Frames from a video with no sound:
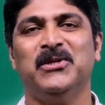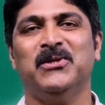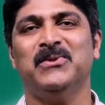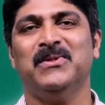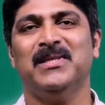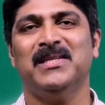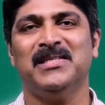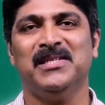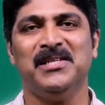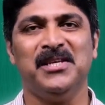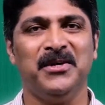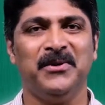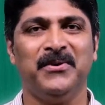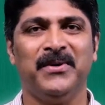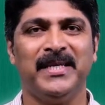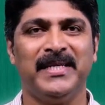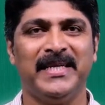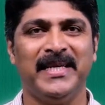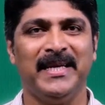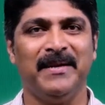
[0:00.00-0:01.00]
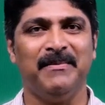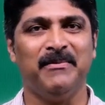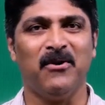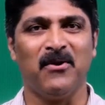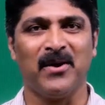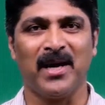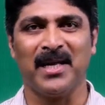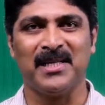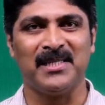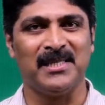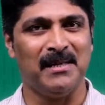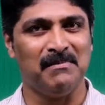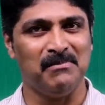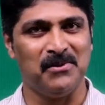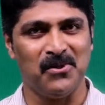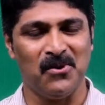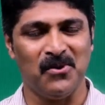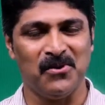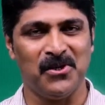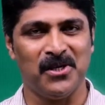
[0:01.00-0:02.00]
to the CUET mock exam
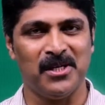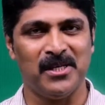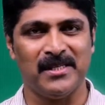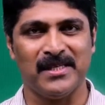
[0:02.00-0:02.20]
solution